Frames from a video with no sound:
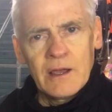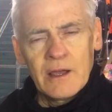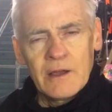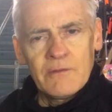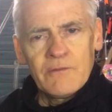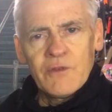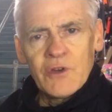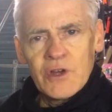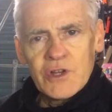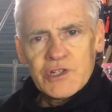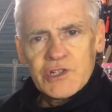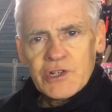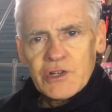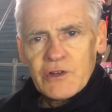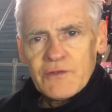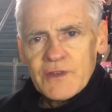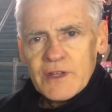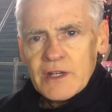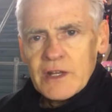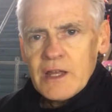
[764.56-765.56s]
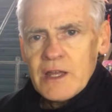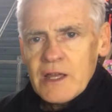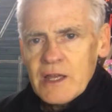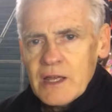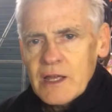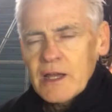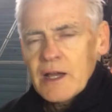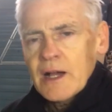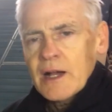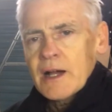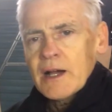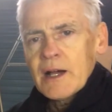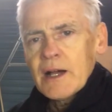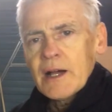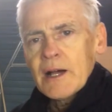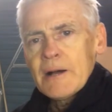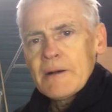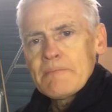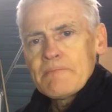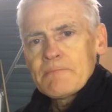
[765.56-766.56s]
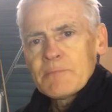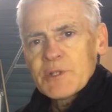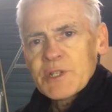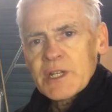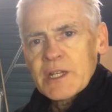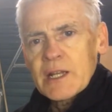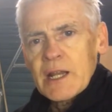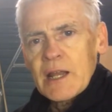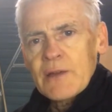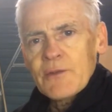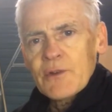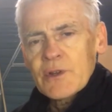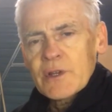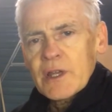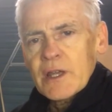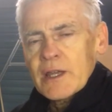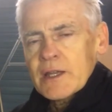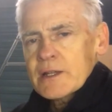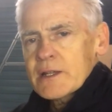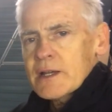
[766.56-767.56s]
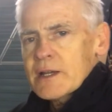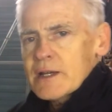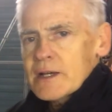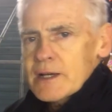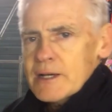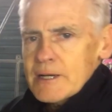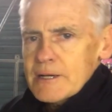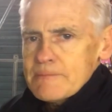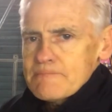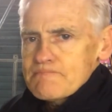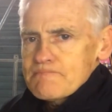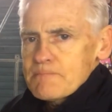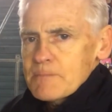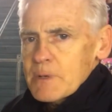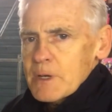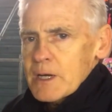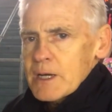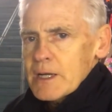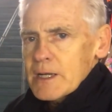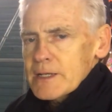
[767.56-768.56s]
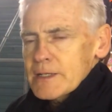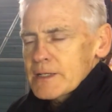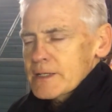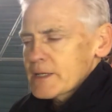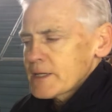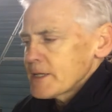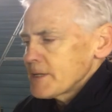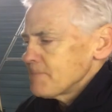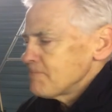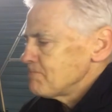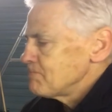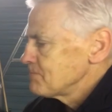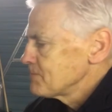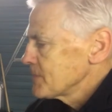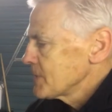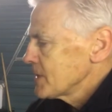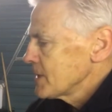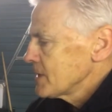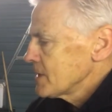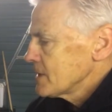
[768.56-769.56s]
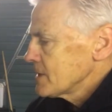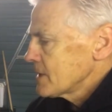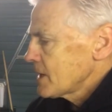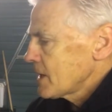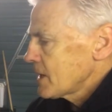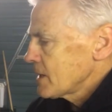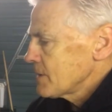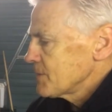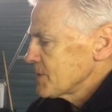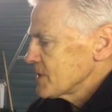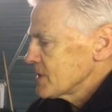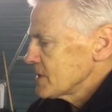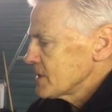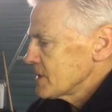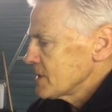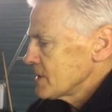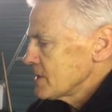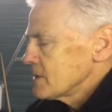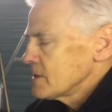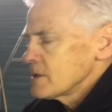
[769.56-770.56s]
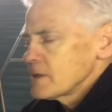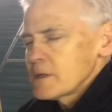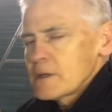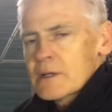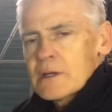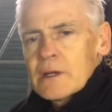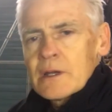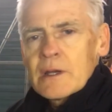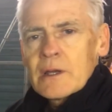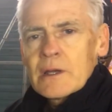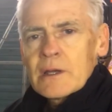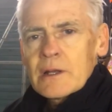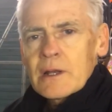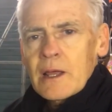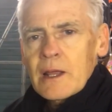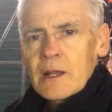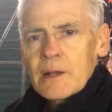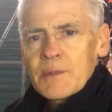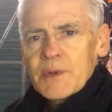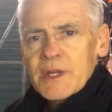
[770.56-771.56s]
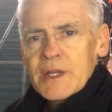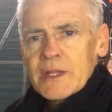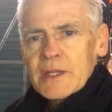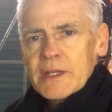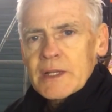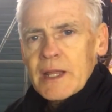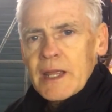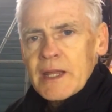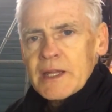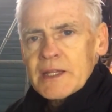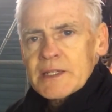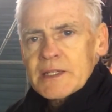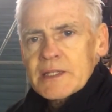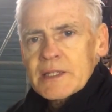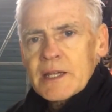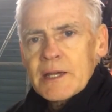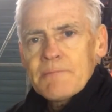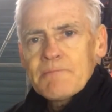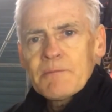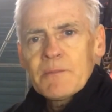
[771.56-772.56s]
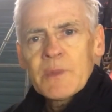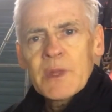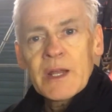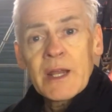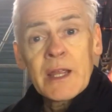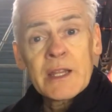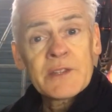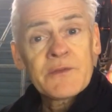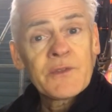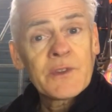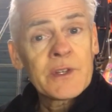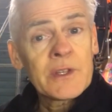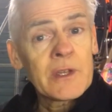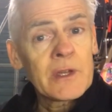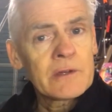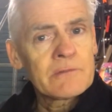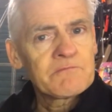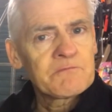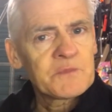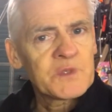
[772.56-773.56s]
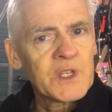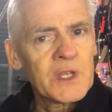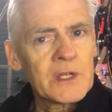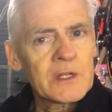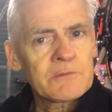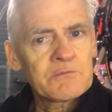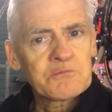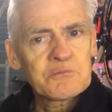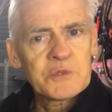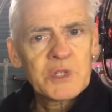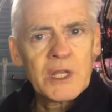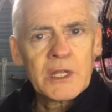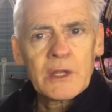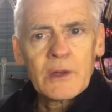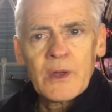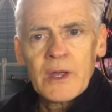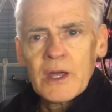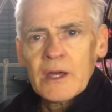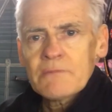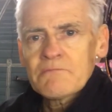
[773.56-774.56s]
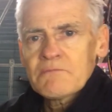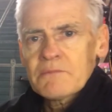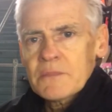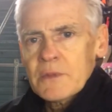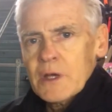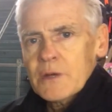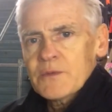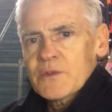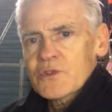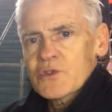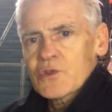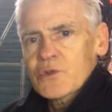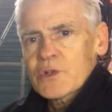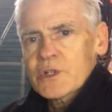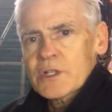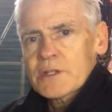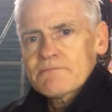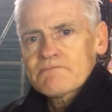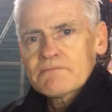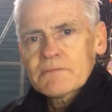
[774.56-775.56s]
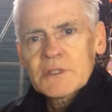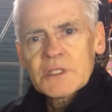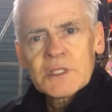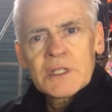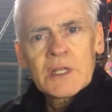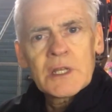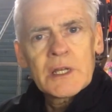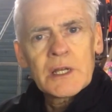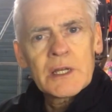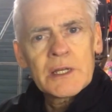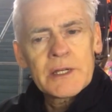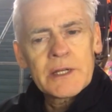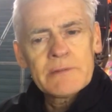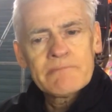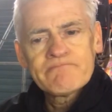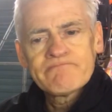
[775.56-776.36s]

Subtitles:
version of it, which you can have a look at, and that'll be in the next video. So check you out. Hope you enjoyed it. See you later.